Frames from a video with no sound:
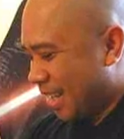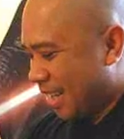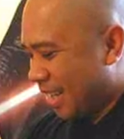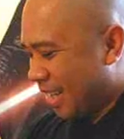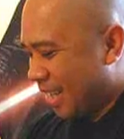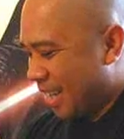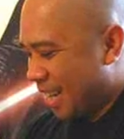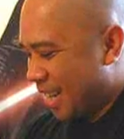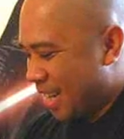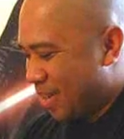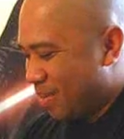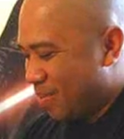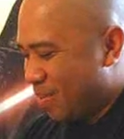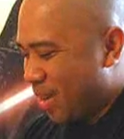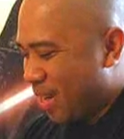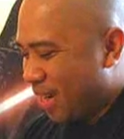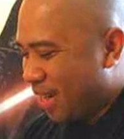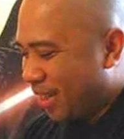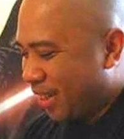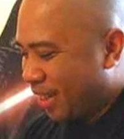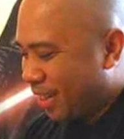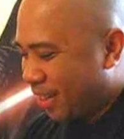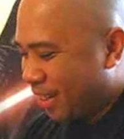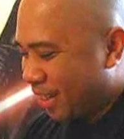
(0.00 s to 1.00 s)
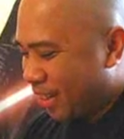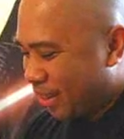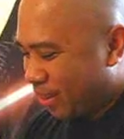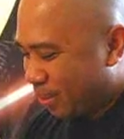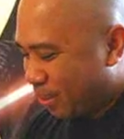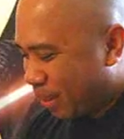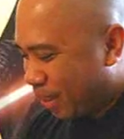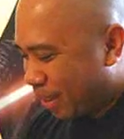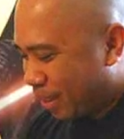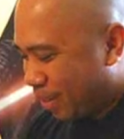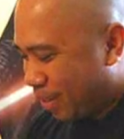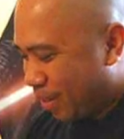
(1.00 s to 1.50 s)
it says Merry
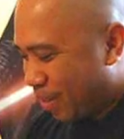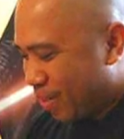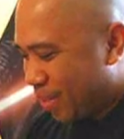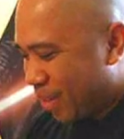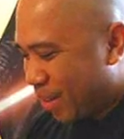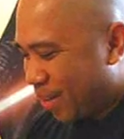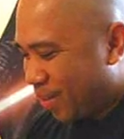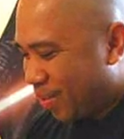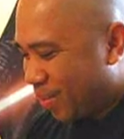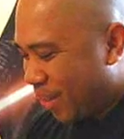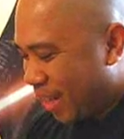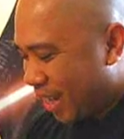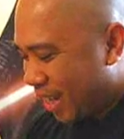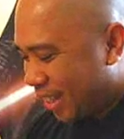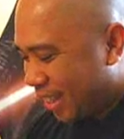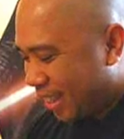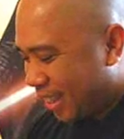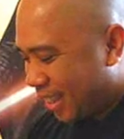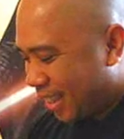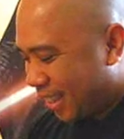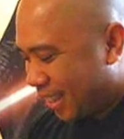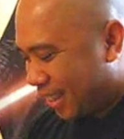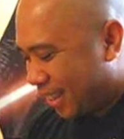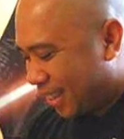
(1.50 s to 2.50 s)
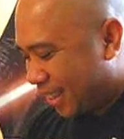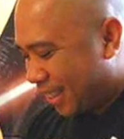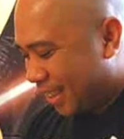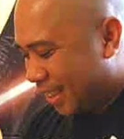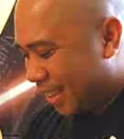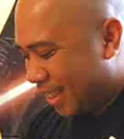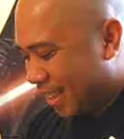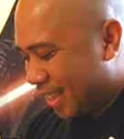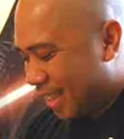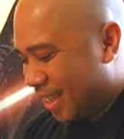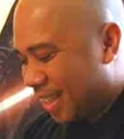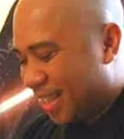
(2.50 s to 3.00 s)
Christmas from your best girl.
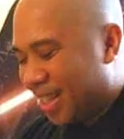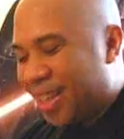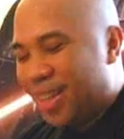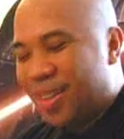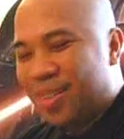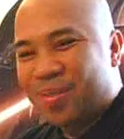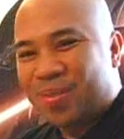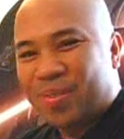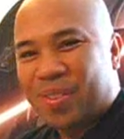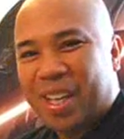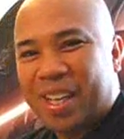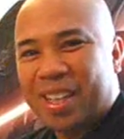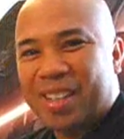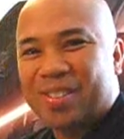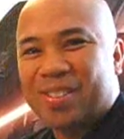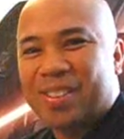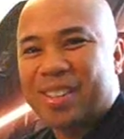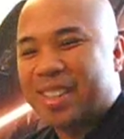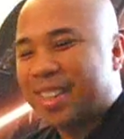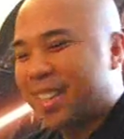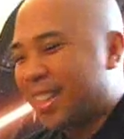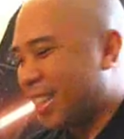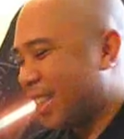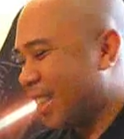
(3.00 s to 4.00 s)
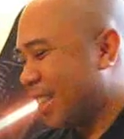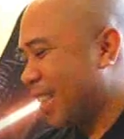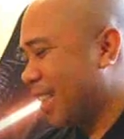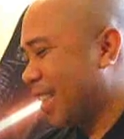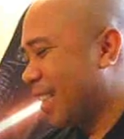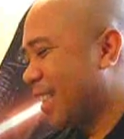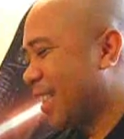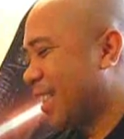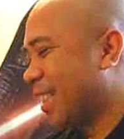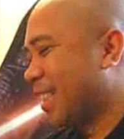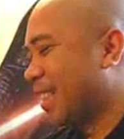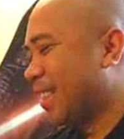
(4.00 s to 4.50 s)
Love, baby.
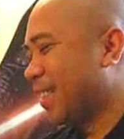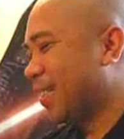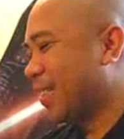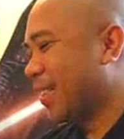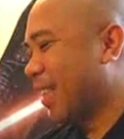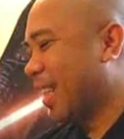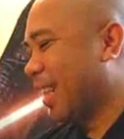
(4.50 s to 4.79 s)
So.